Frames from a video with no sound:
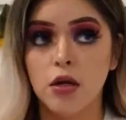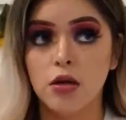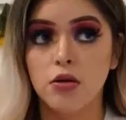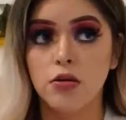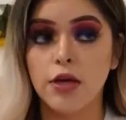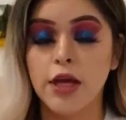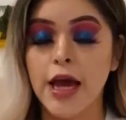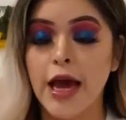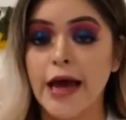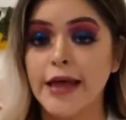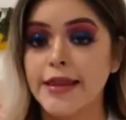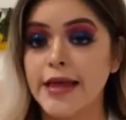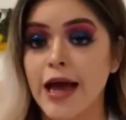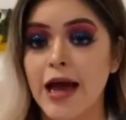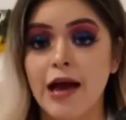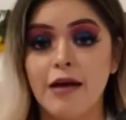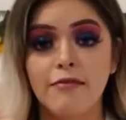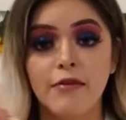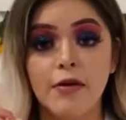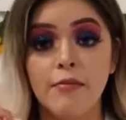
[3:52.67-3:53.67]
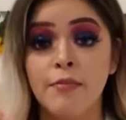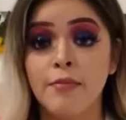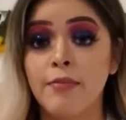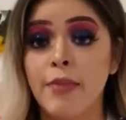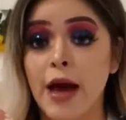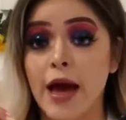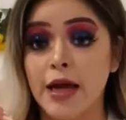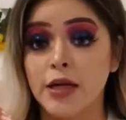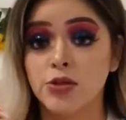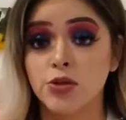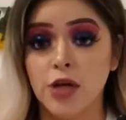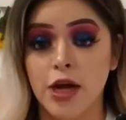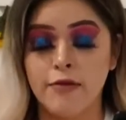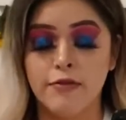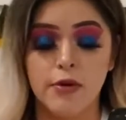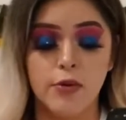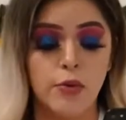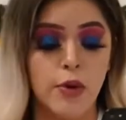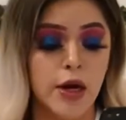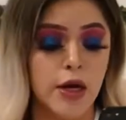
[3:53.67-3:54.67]
You can't have a bad
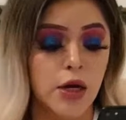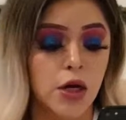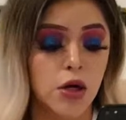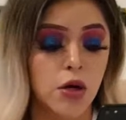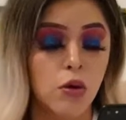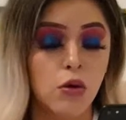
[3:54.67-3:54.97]
driving record.